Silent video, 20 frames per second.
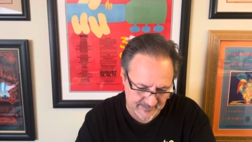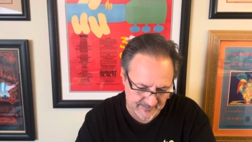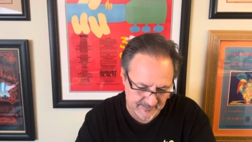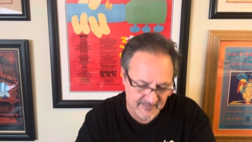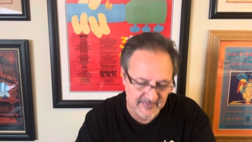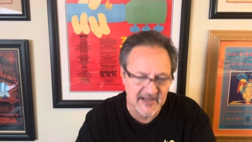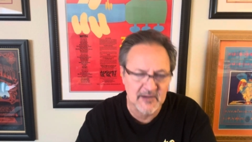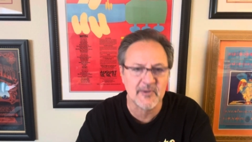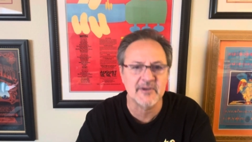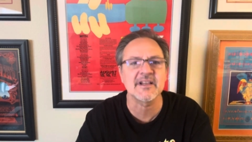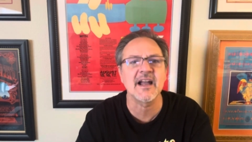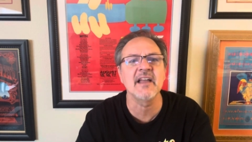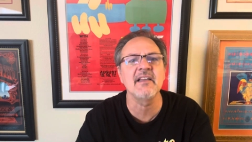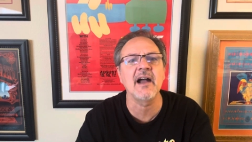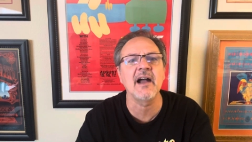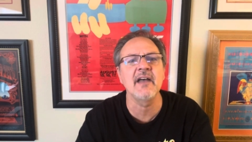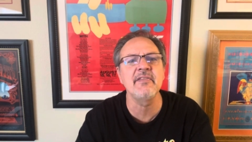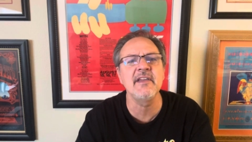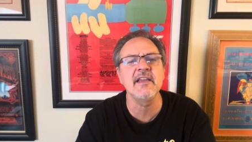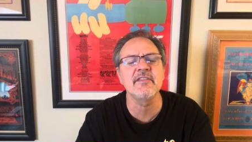anyways,
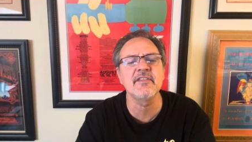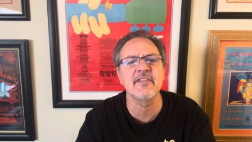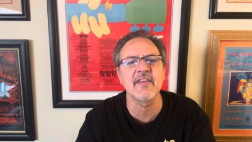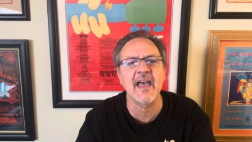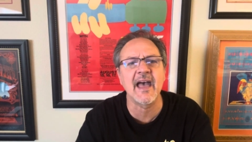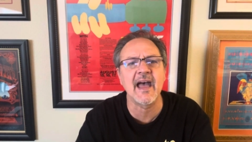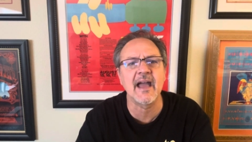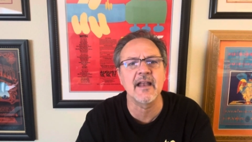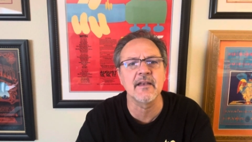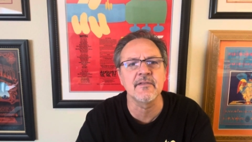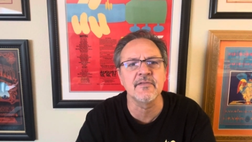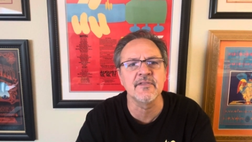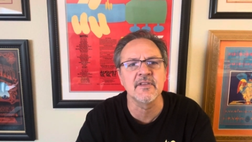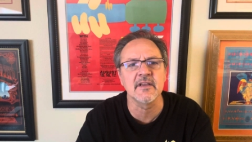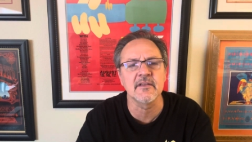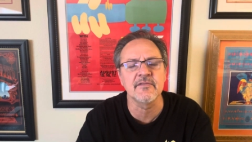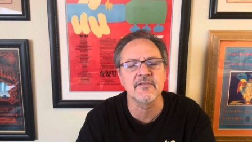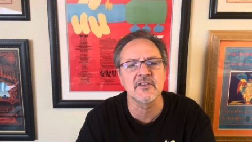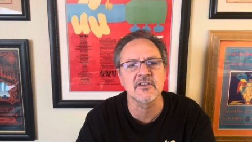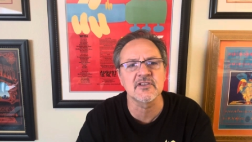I think that
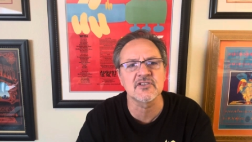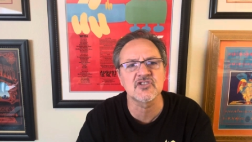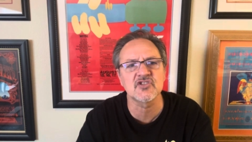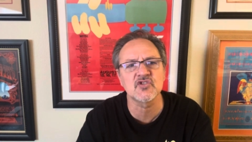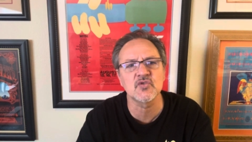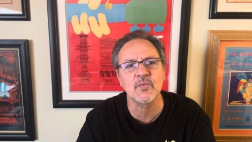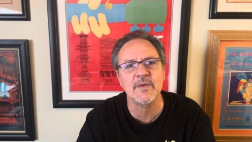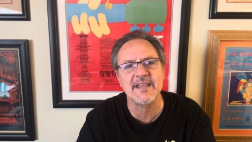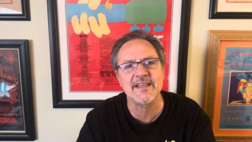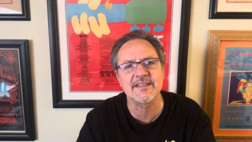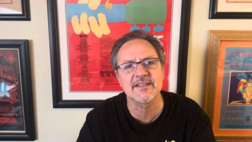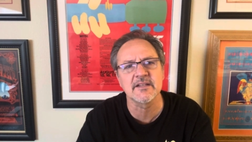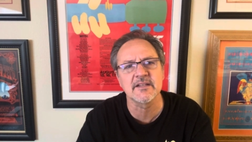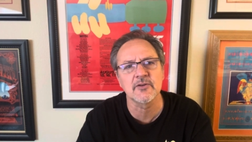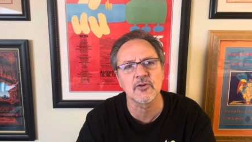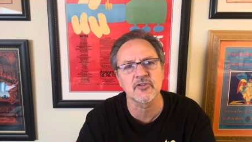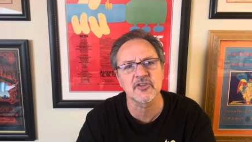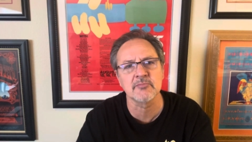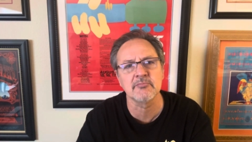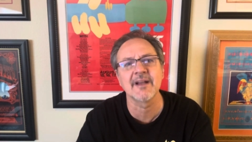the suite,
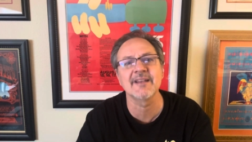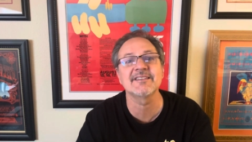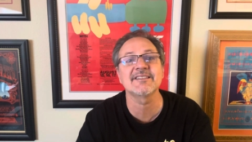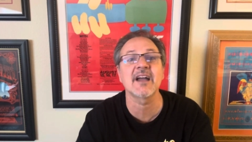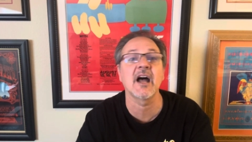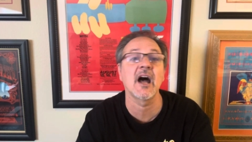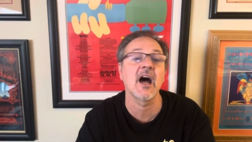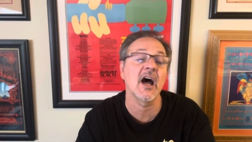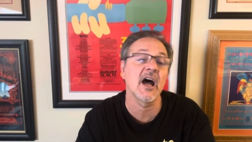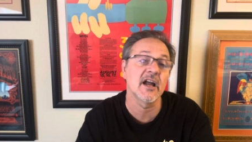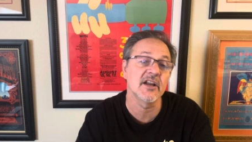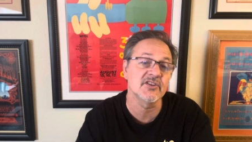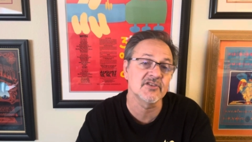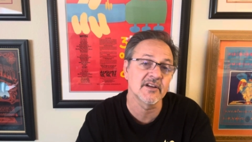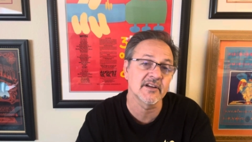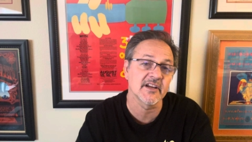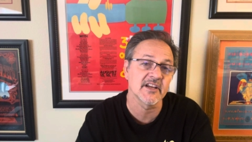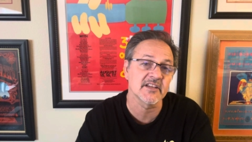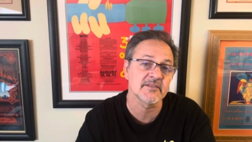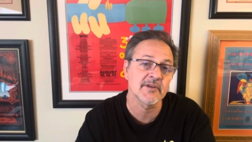or the montage,
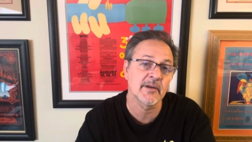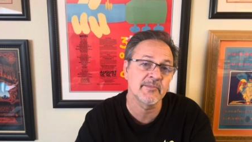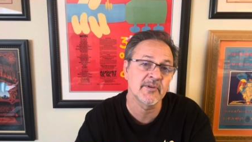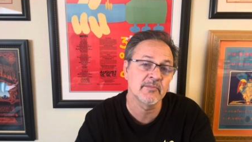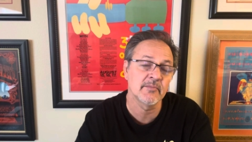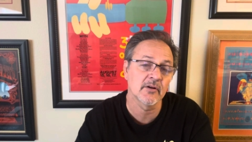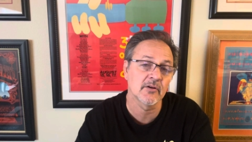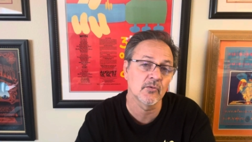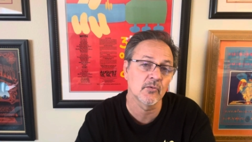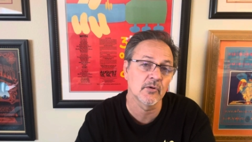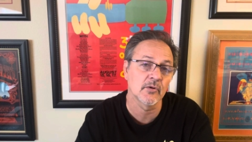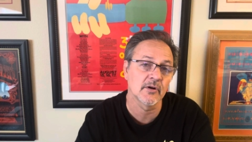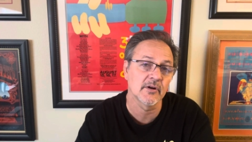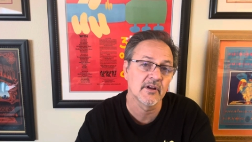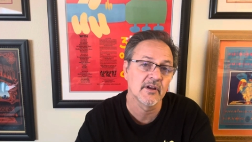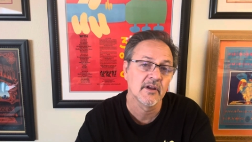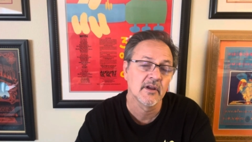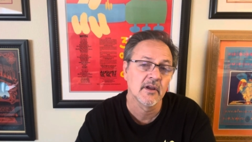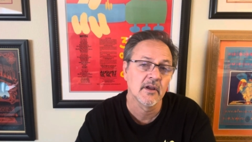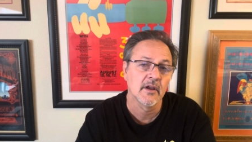I guess might be a better word,
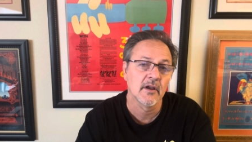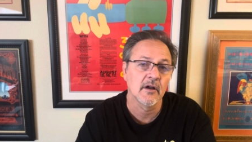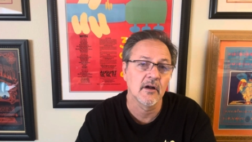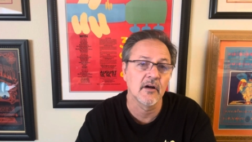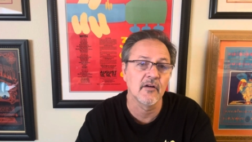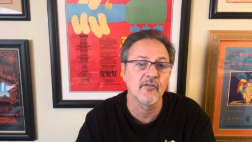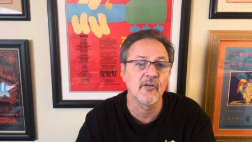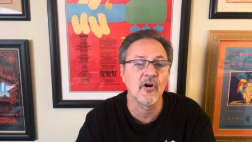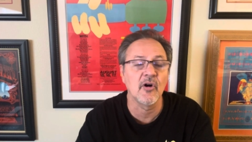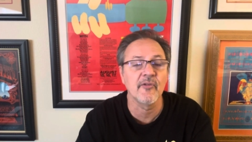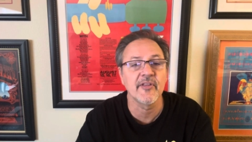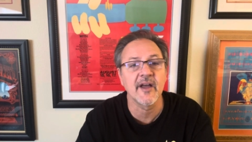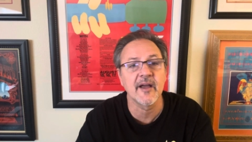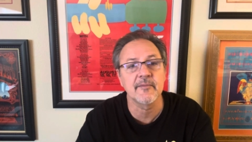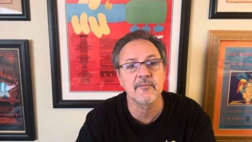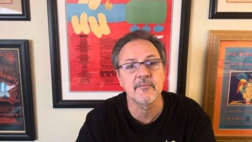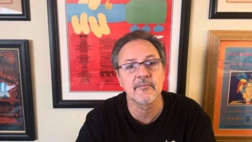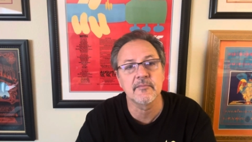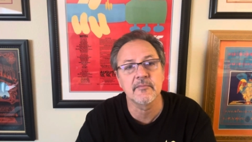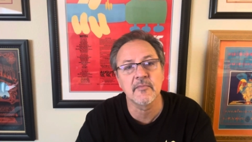of all
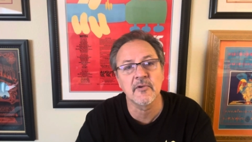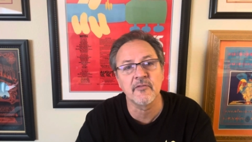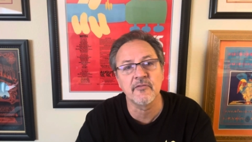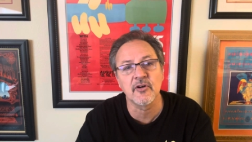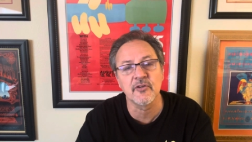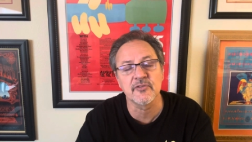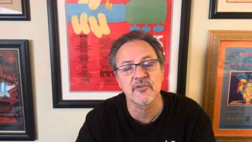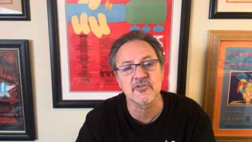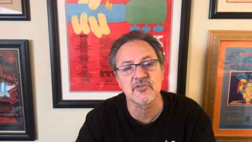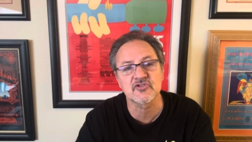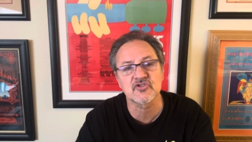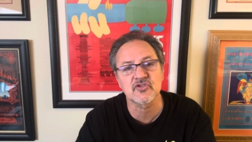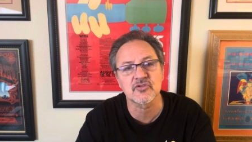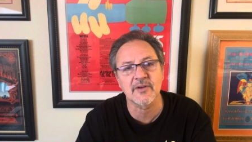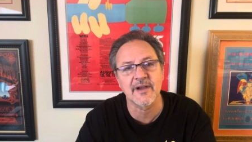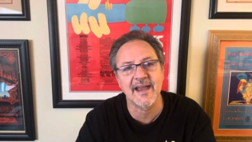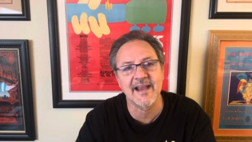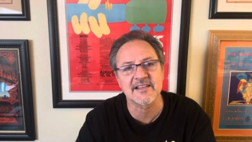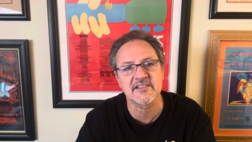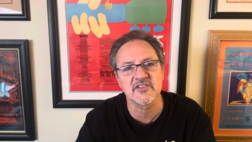those
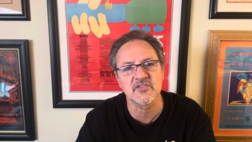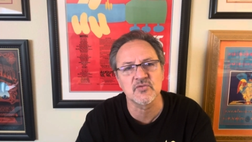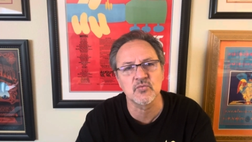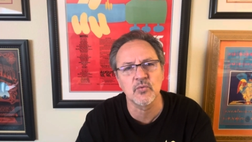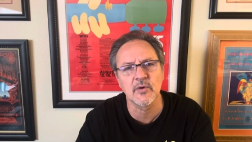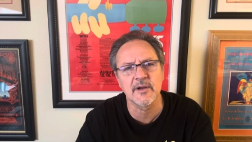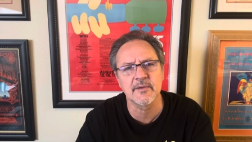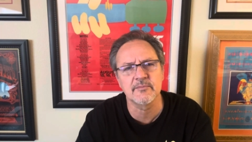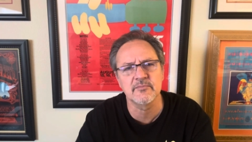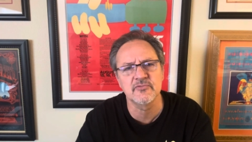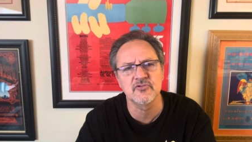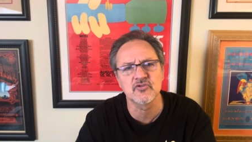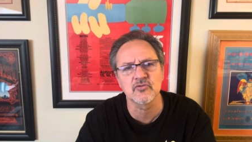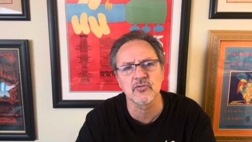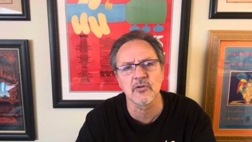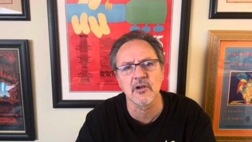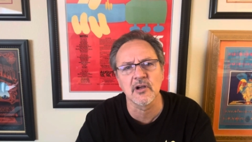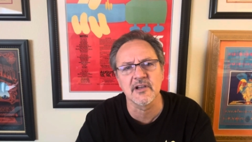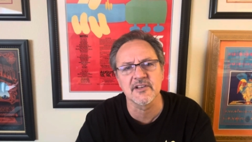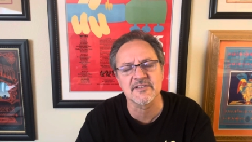tracks is what
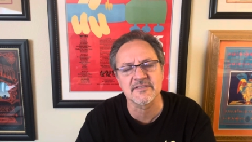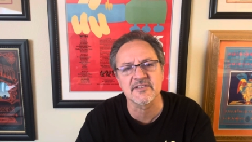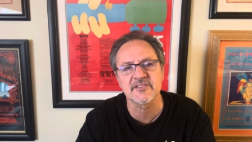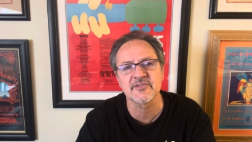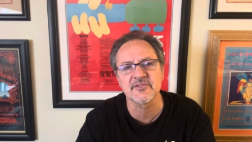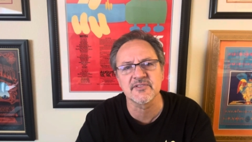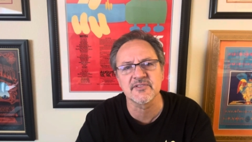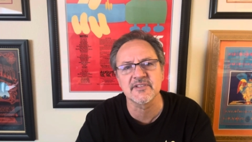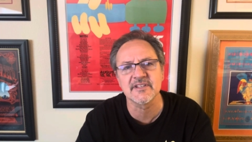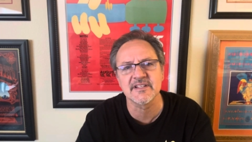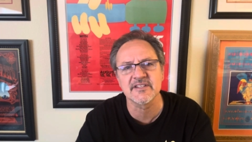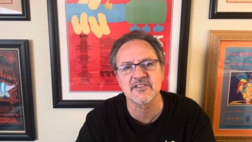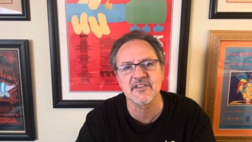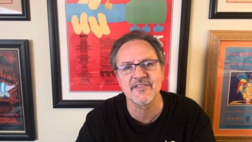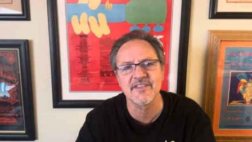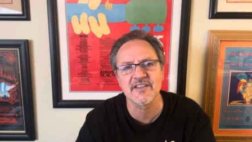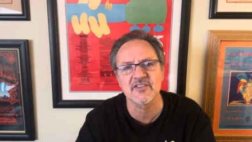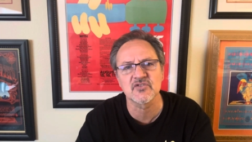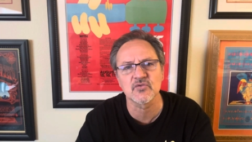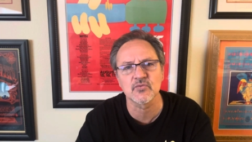draws listeners into
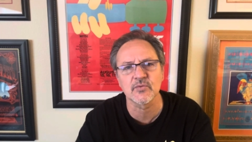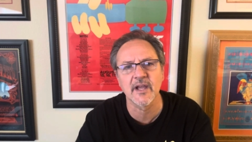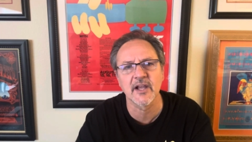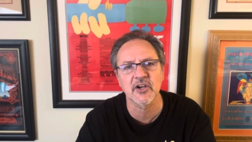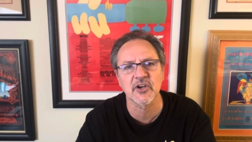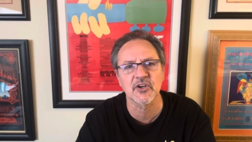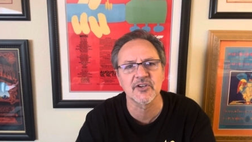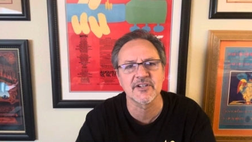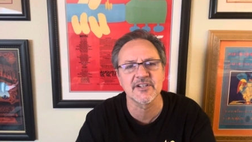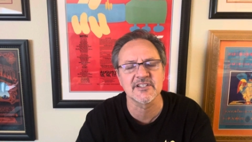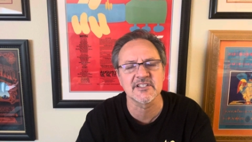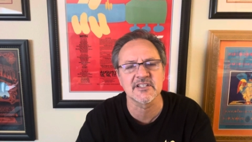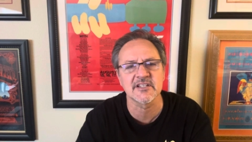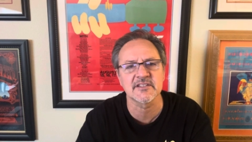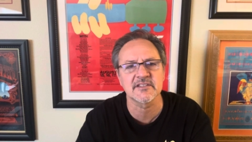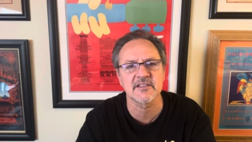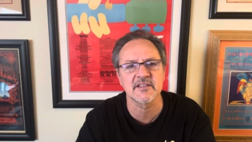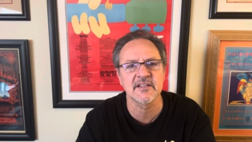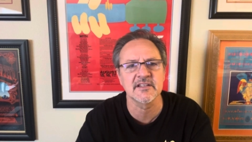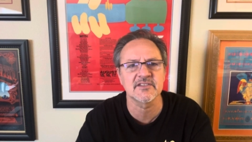this record, because
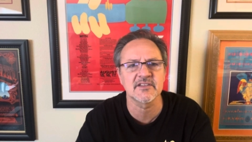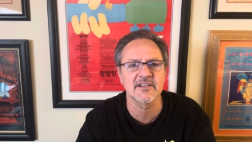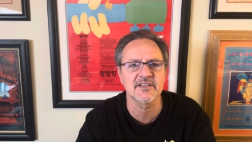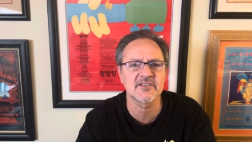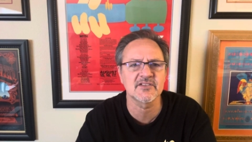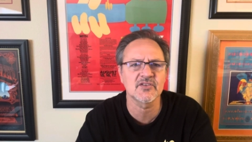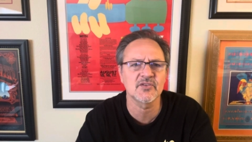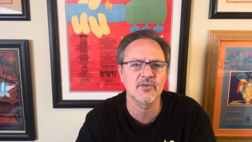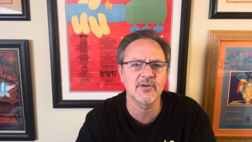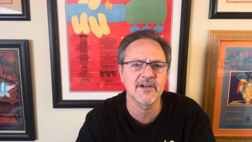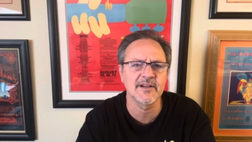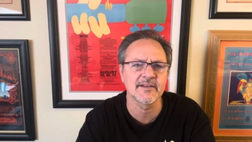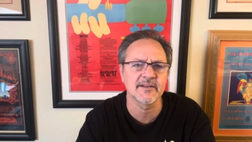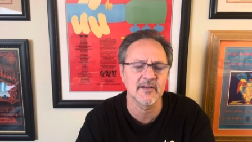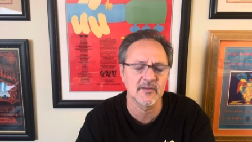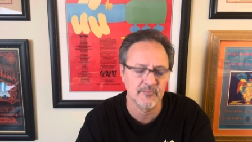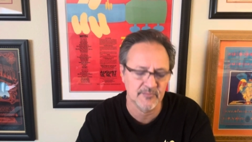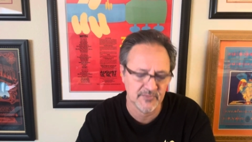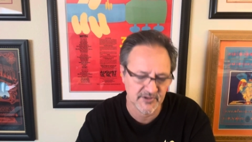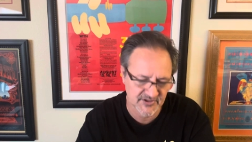it's quite an
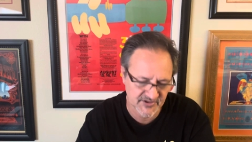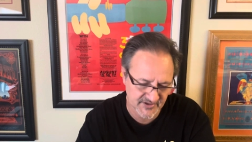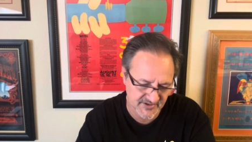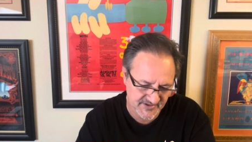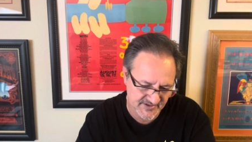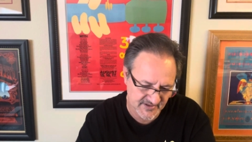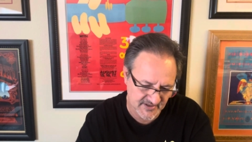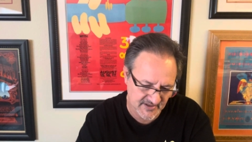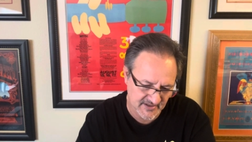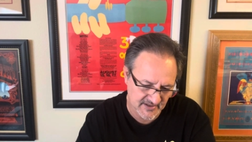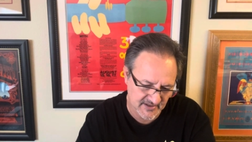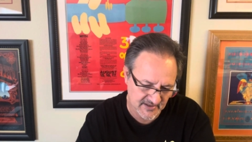ambitious